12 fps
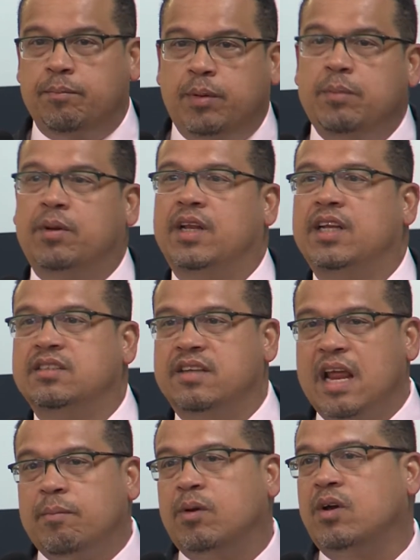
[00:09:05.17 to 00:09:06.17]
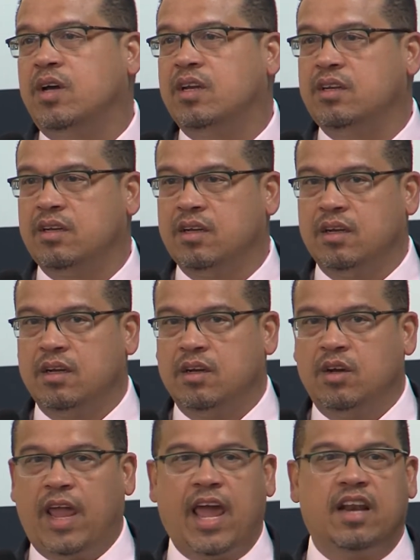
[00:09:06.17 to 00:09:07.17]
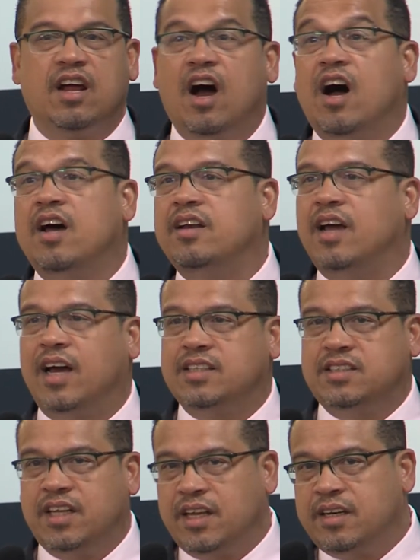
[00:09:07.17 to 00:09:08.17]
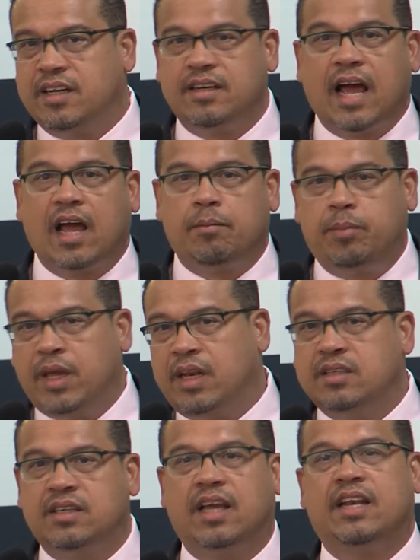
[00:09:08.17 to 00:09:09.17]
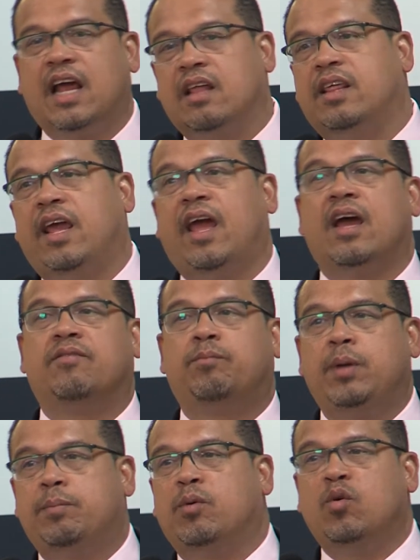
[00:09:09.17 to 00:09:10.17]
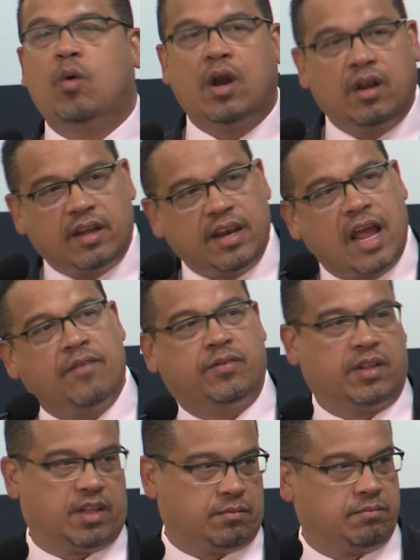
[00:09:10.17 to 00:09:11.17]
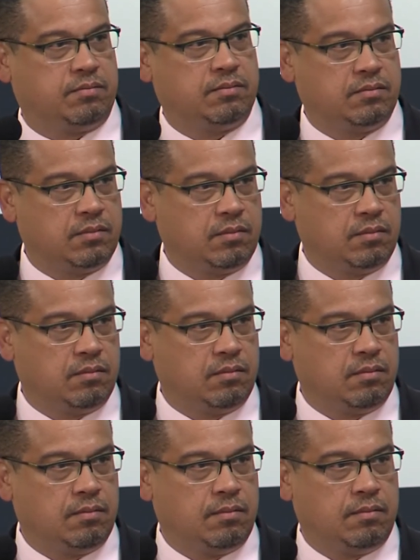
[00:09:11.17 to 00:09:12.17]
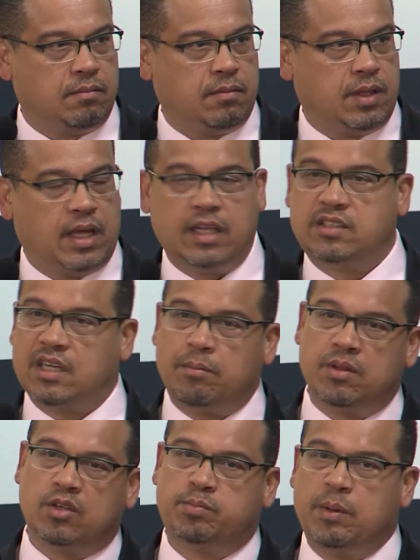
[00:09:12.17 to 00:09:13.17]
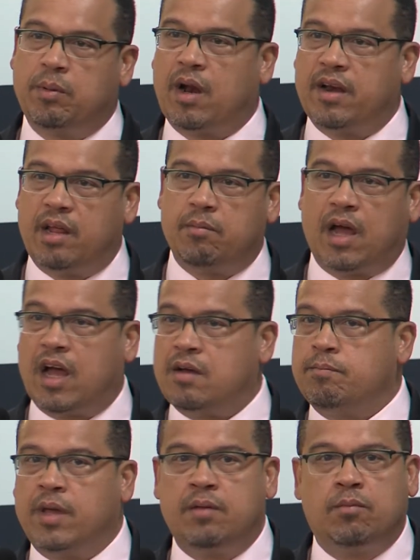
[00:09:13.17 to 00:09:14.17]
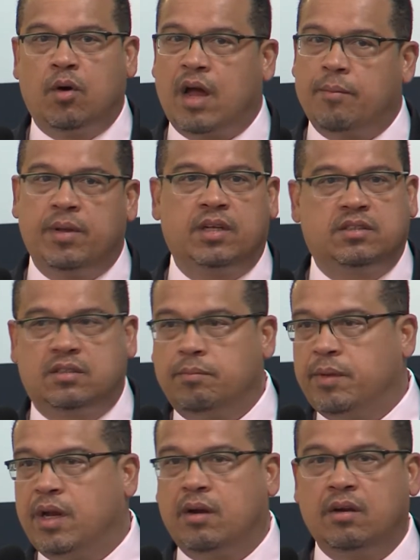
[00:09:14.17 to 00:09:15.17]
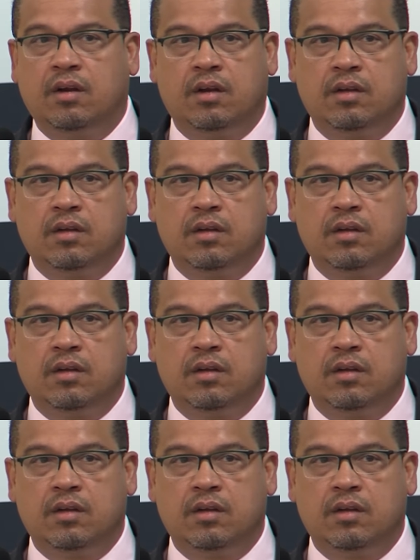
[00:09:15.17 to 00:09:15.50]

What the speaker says: and people in his neighborhood had unattended diabetes, and now they have people who are looking after them. And some of those people are named Ahmed, Mohammed, Samir,